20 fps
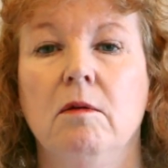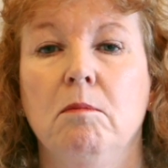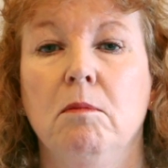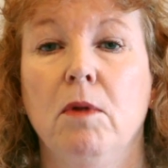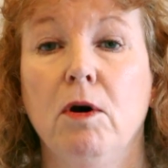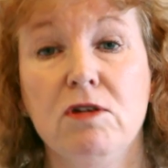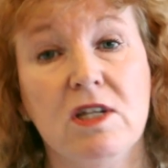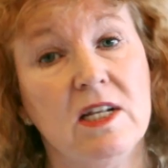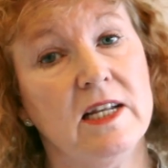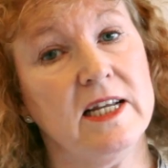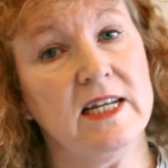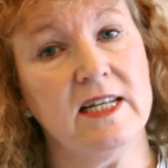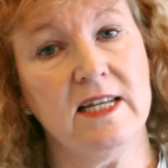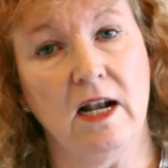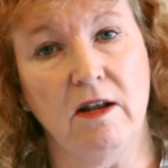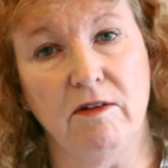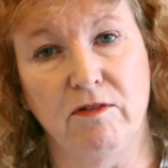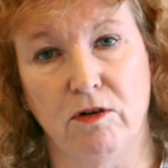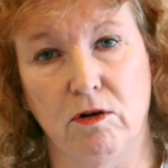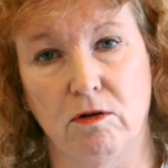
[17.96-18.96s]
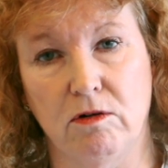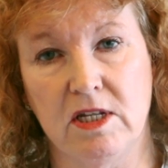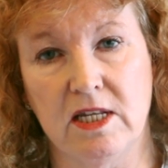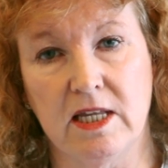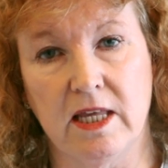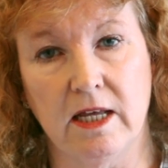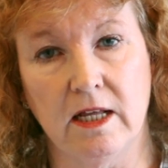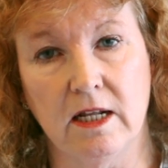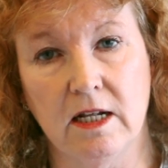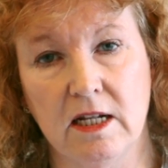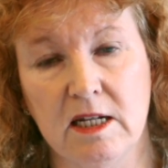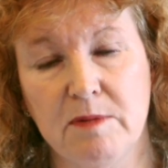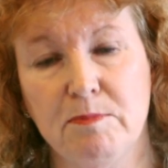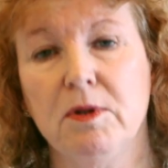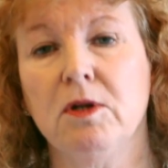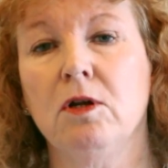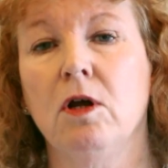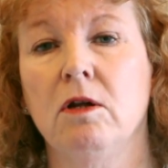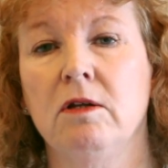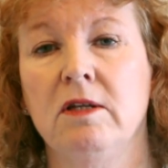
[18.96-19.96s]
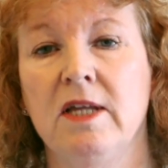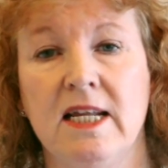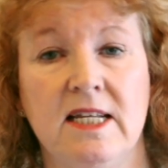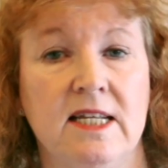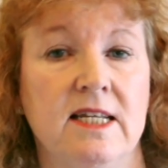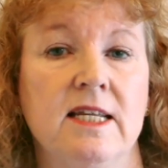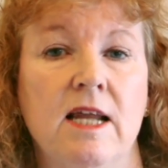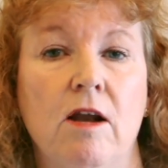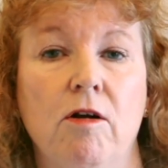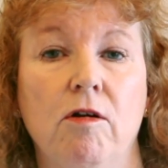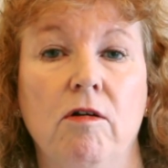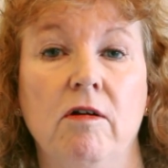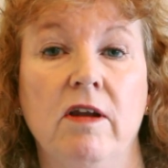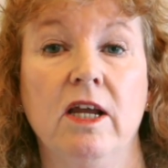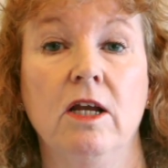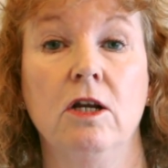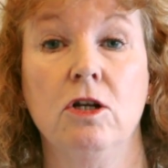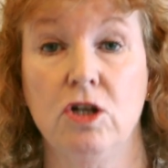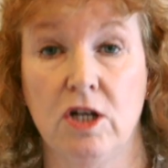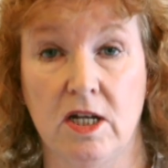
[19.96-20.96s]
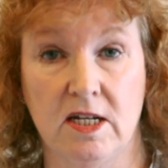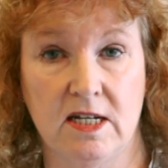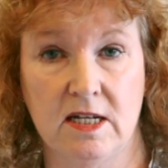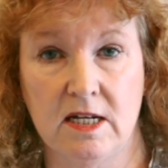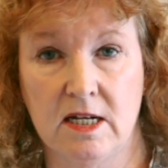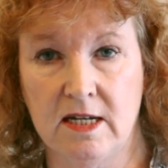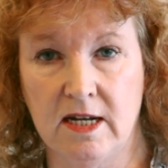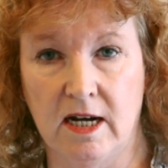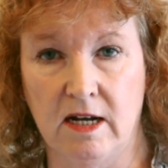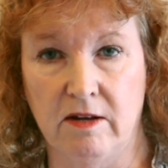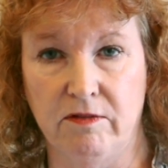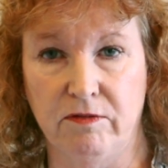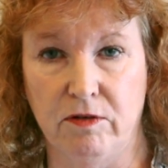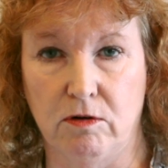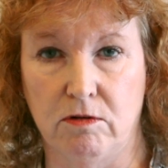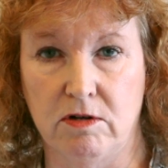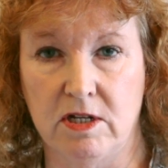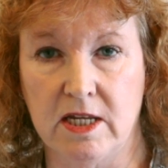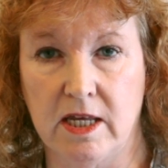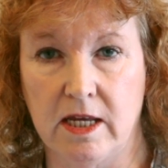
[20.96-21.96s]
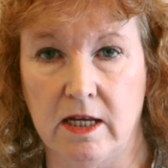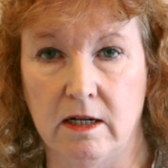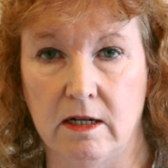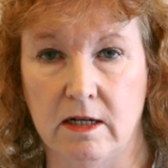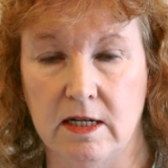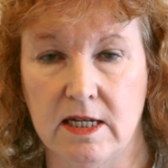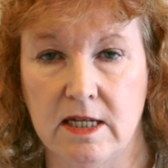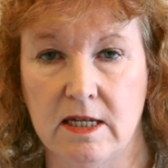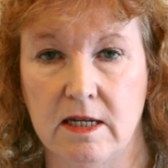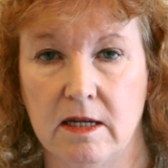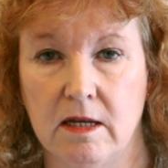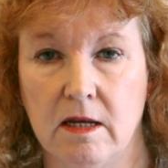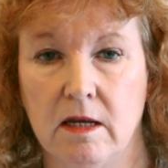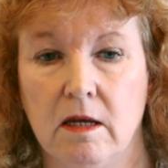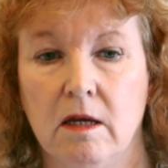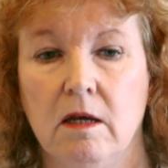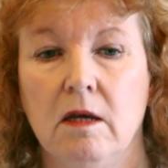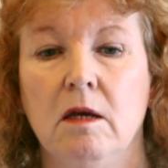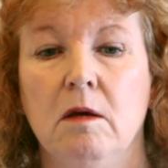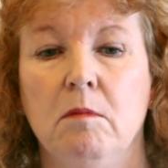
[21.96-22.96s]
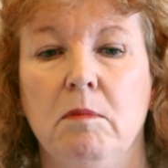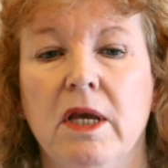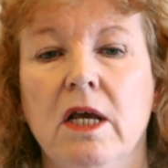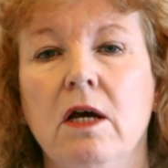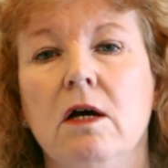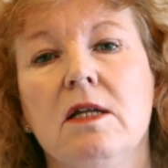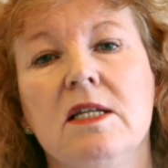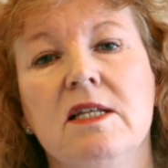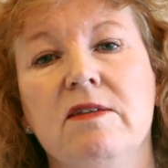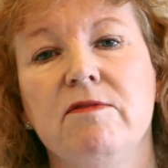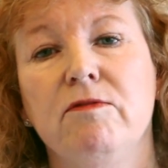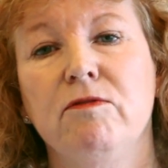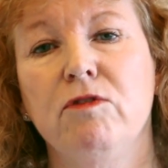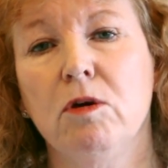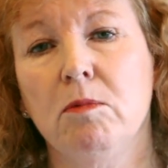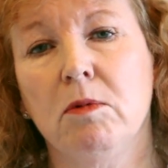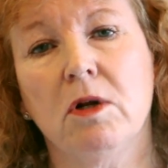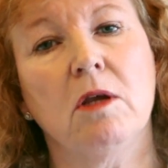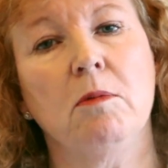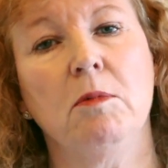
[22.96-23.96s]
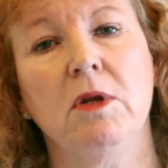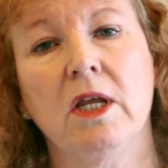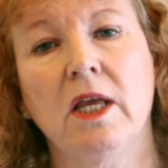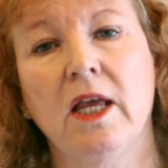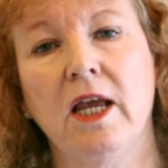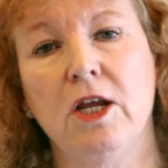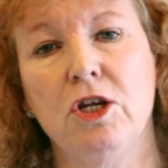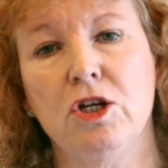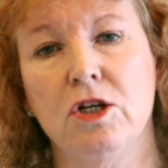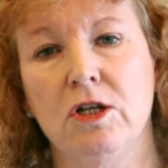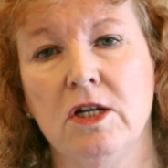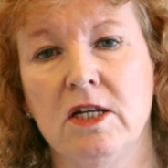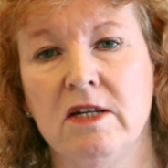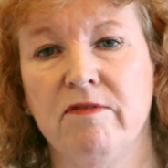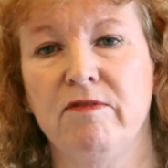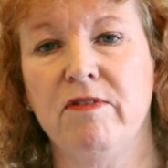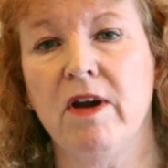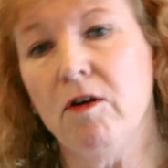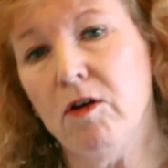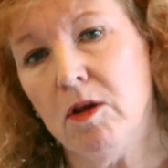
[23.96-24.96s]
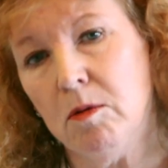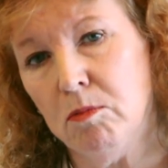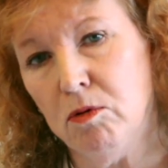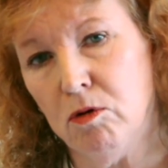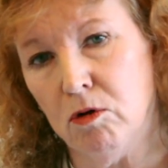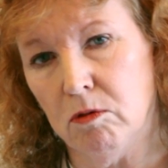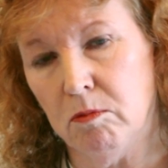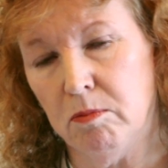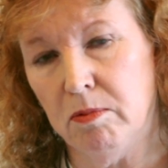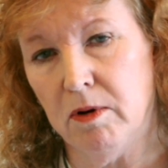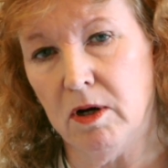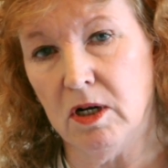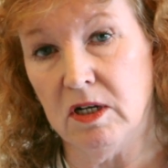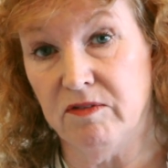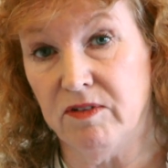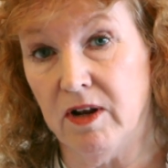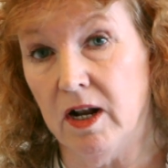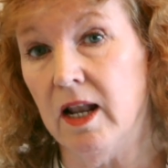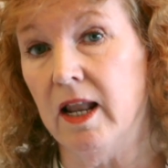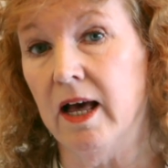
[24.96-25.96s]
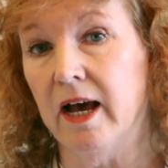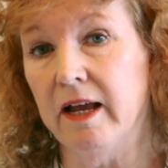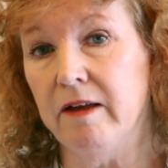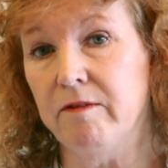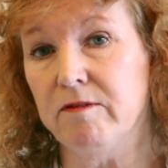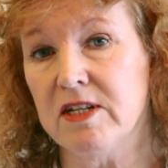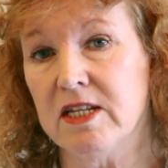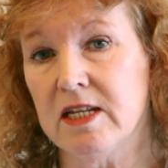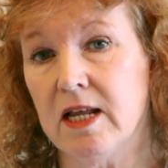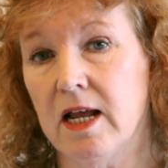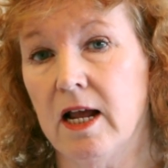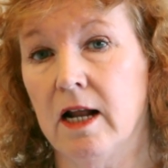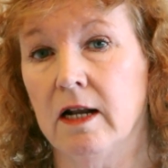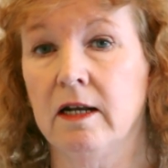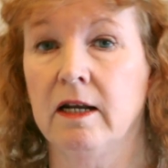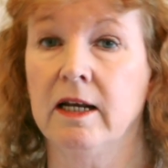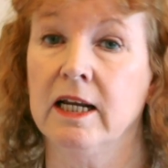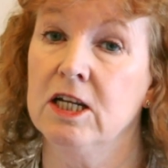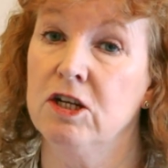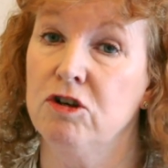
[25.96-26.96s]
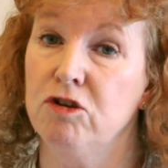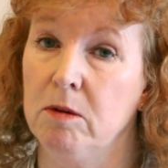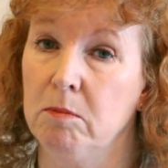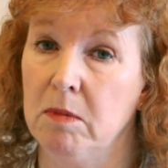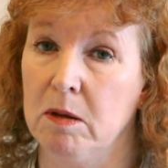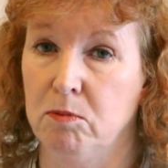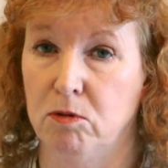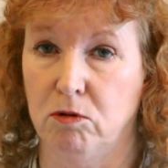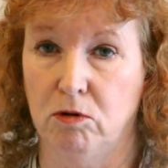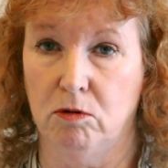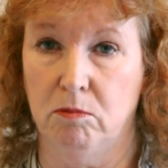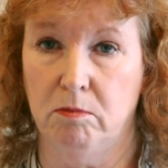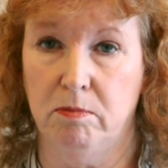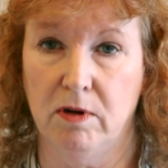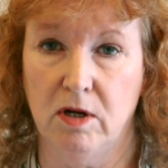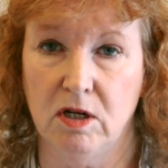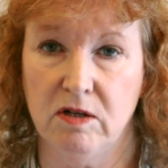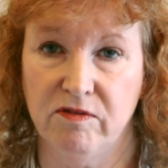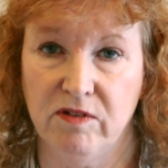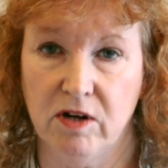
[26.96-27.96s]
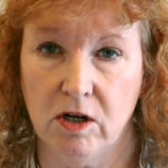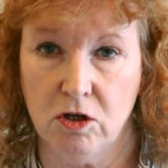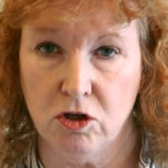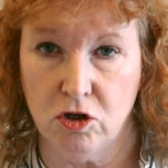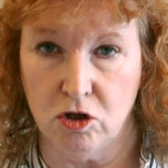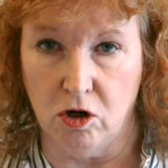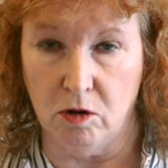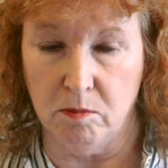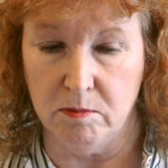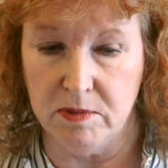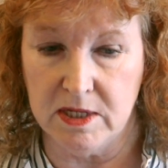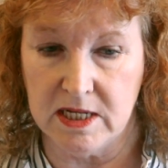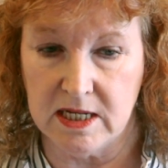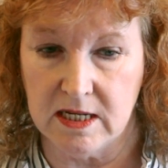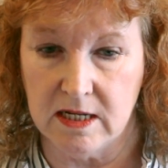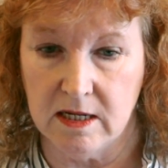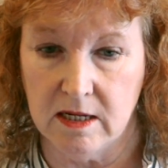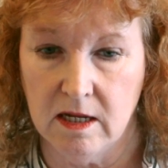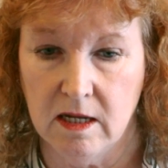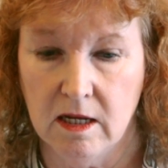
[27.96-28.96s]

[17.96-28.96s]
Mostly telephone skills, but not necessarily just telephone skills. Because verbal communication is a very important part of our lives and an extremely important part of our jobs.